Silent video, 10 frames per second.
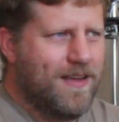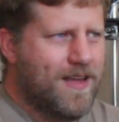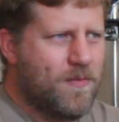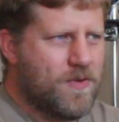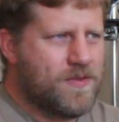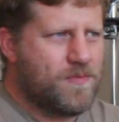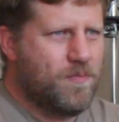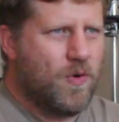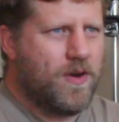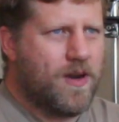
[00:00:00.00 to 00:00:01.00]
It was
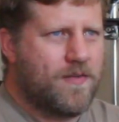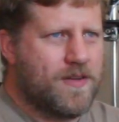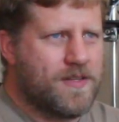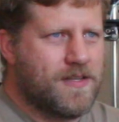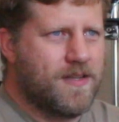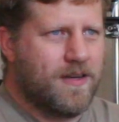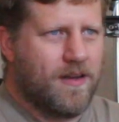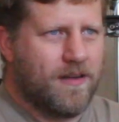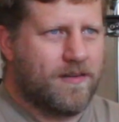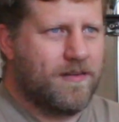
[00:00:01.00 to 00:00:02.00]
born out of necessity,
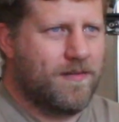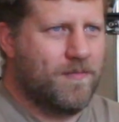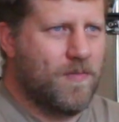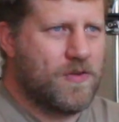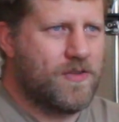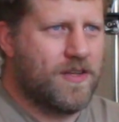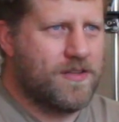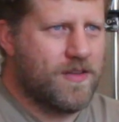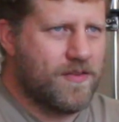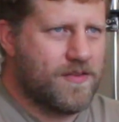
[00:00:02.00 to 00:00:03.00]
like most
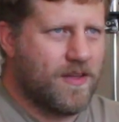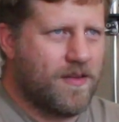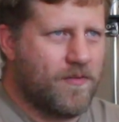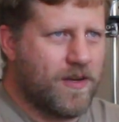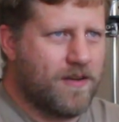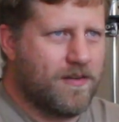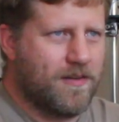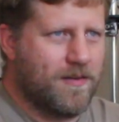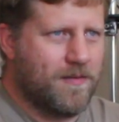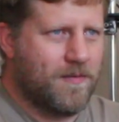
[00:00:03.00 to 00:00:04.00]
things in South
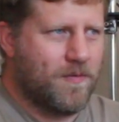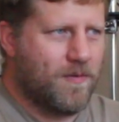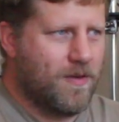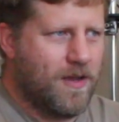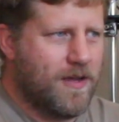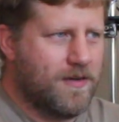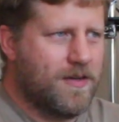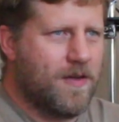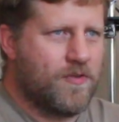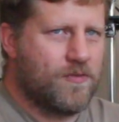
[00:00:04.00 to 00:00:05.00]
Africa. I
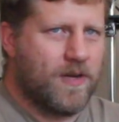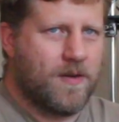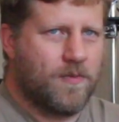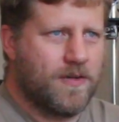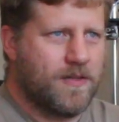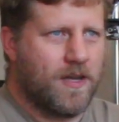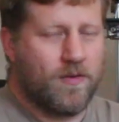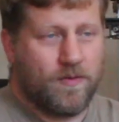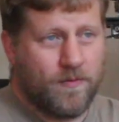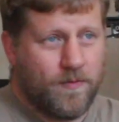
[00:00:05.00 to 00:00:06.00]
didn't have a 3D printer. I
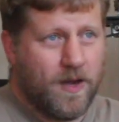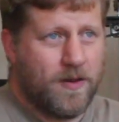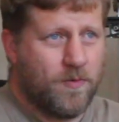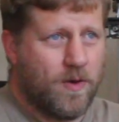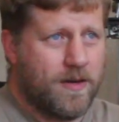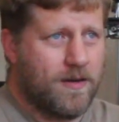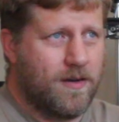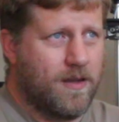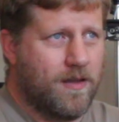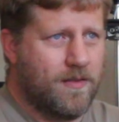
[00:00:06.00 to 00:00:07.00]
couldn't find one
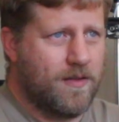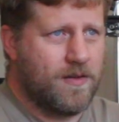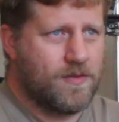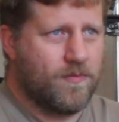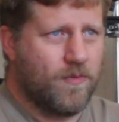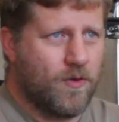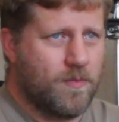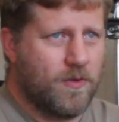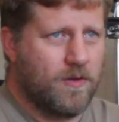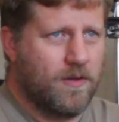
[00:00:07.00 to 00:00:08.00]
that is
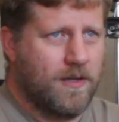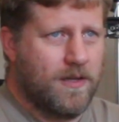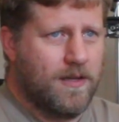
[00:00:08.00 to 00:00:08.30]
affordable.